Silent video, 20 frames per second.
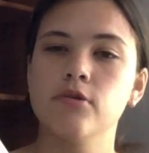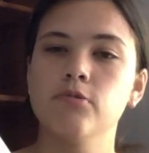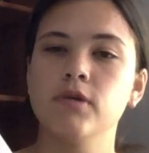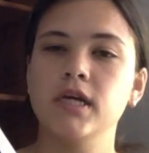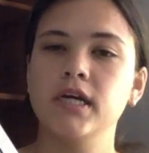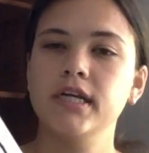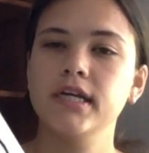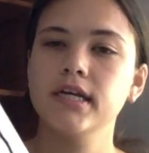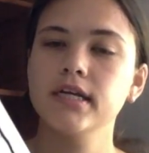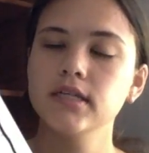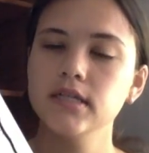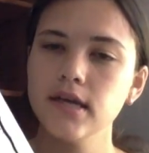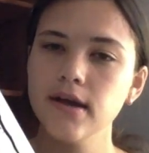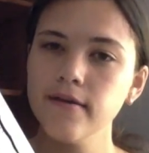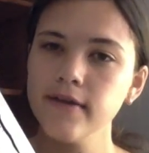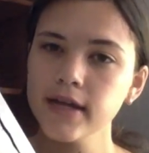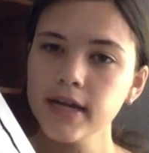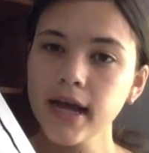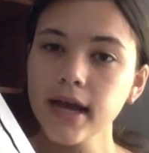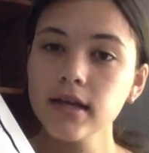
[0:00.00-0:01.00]
a read. And
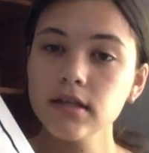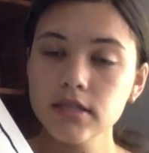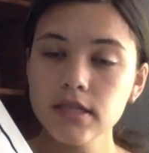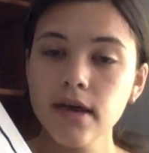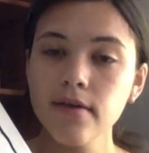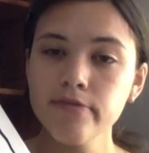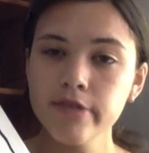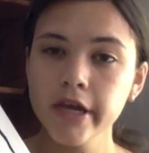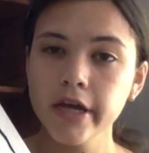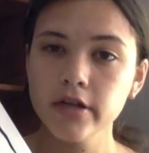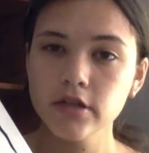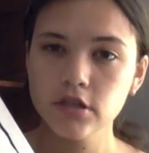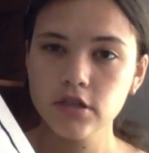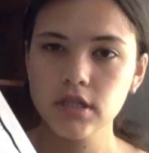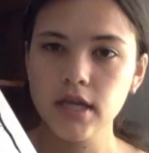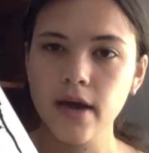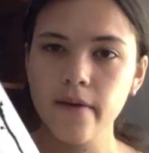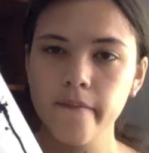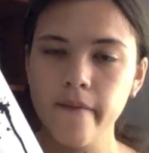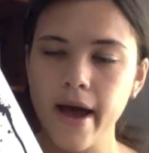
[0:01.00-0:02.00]
I definitely understand